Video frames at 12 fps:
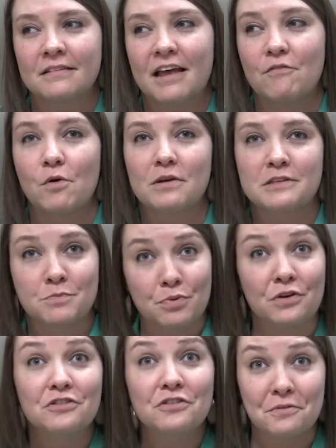have always
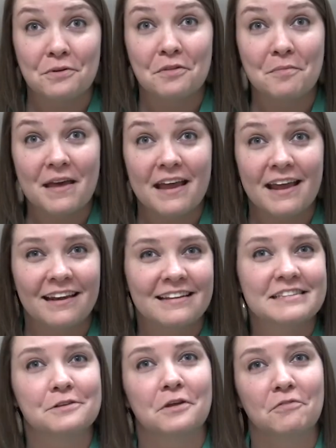pushed through the pain,
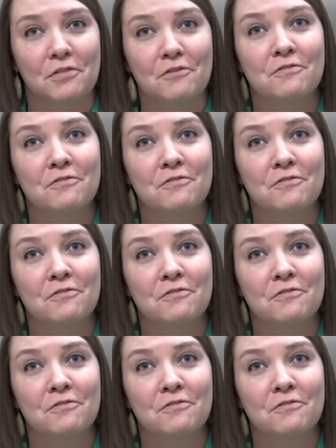and so like for the